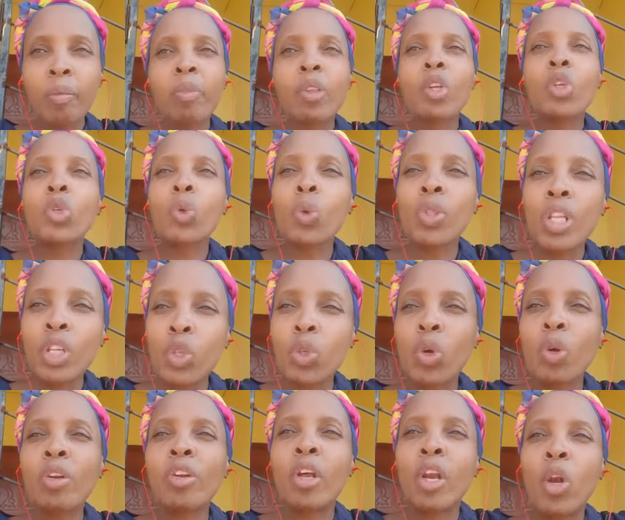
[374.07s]
So
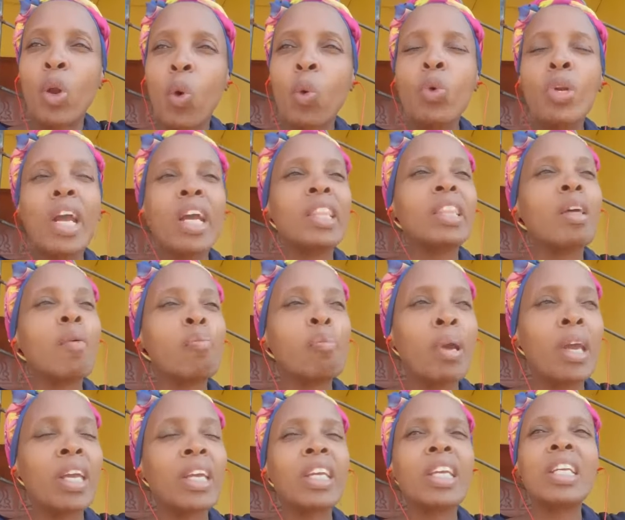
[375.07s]
the loan at the
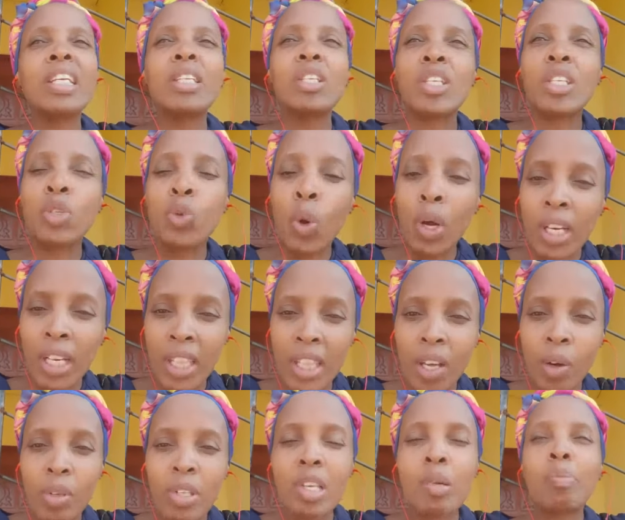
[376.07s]
bank is
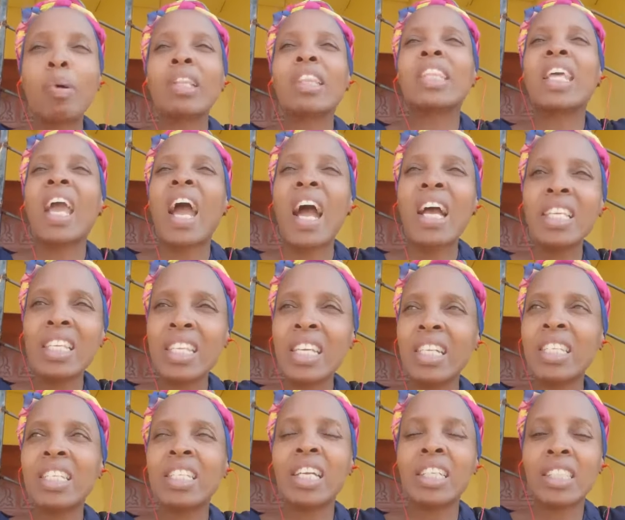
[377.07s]
200,000, but the
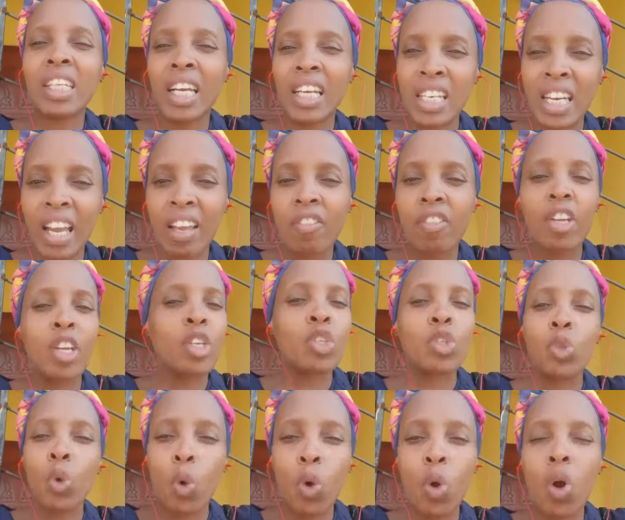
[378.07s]
asset that they are driving is
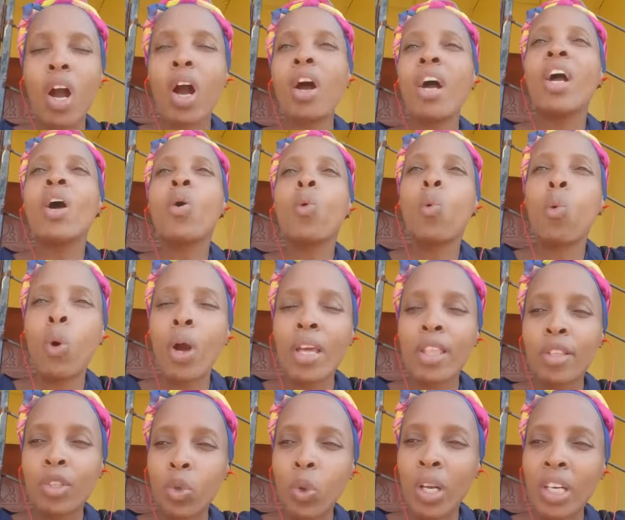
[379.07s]
no longer
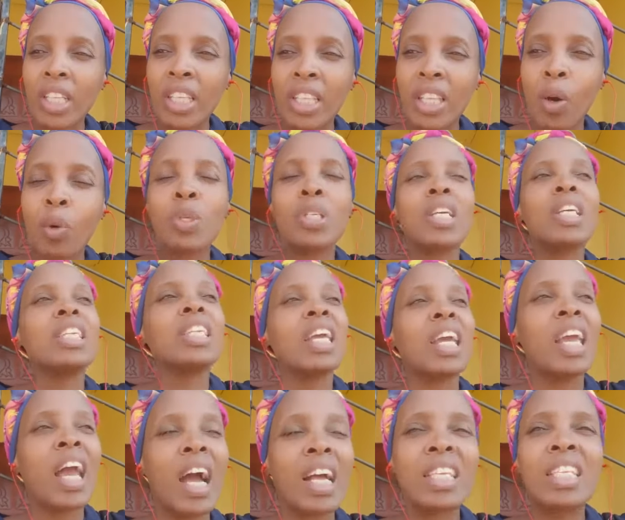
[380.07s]
worth 200,000.
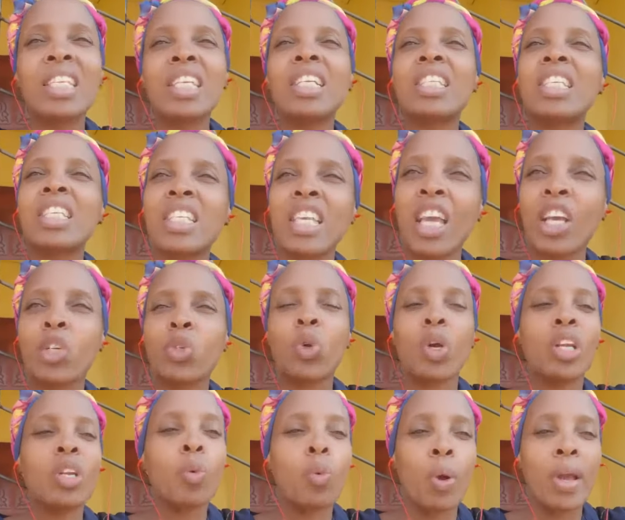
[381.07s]
The asset is
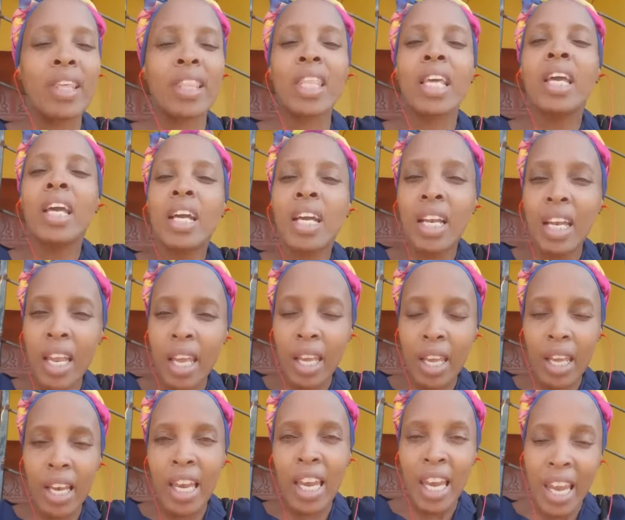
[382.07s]
actually worth
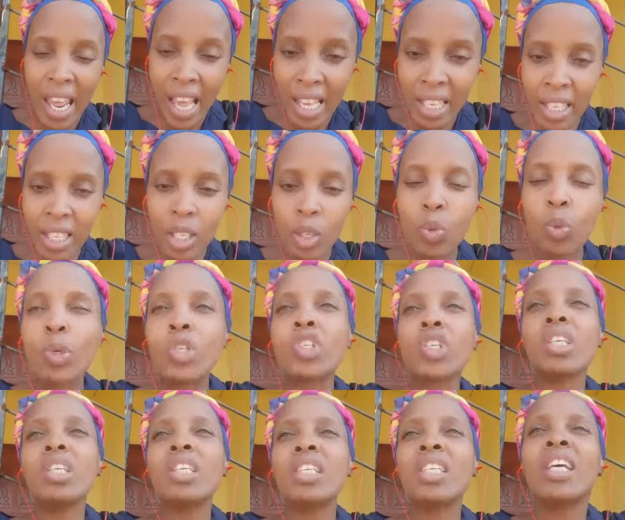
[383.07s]
less, which
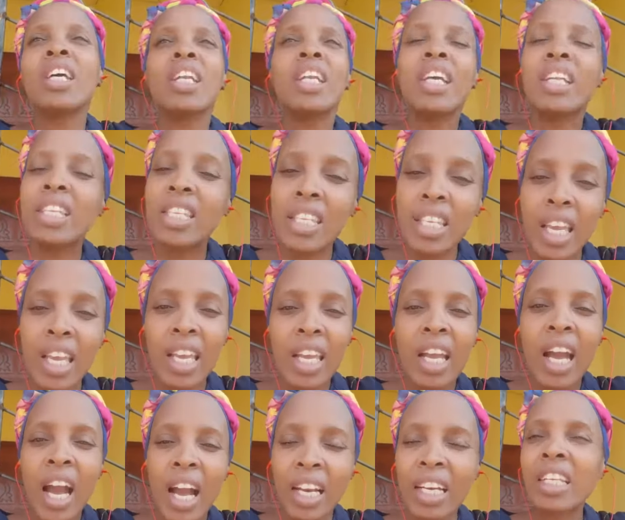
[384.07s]
is, let's say,
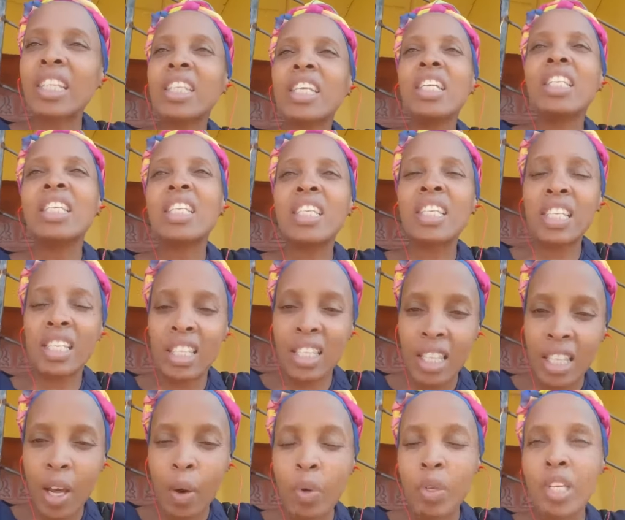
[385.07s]

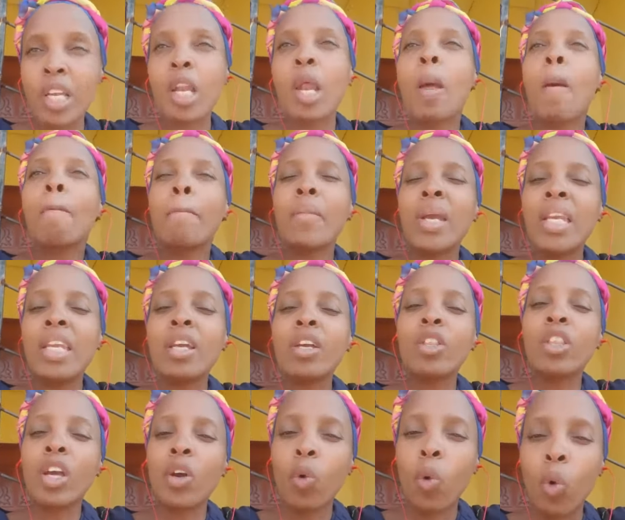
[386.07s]
160,000, meaning
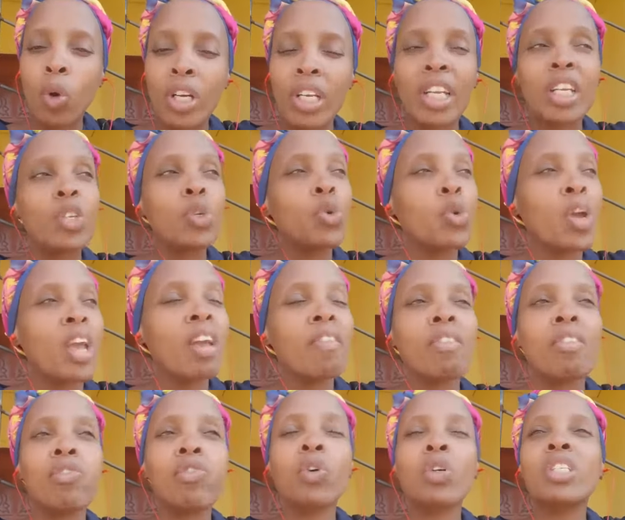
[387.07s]
that already you have
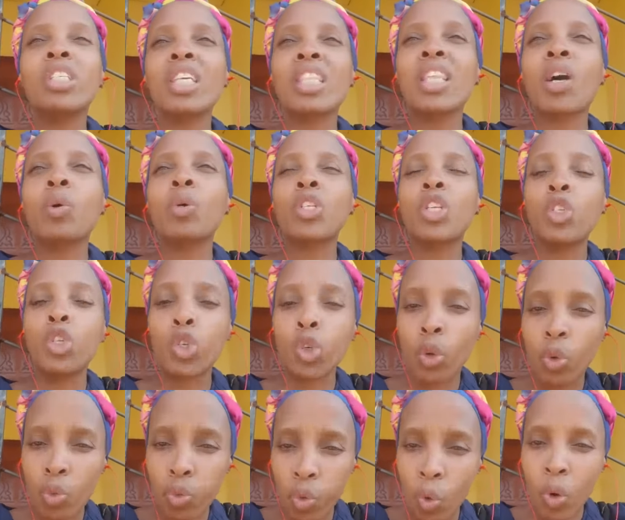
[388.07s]
a 40,000
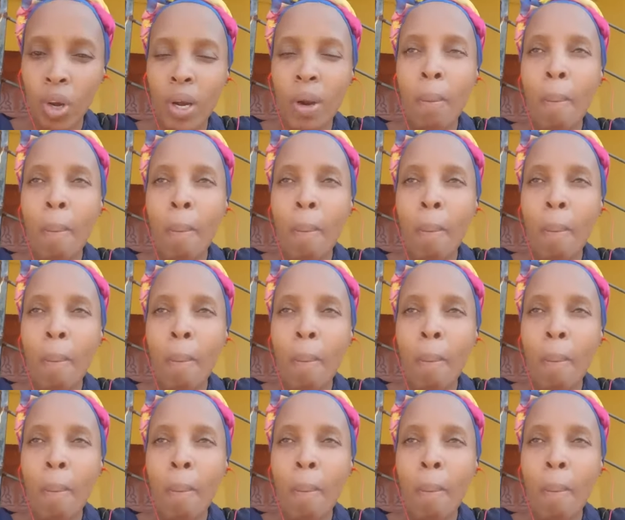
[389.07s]
shortfall.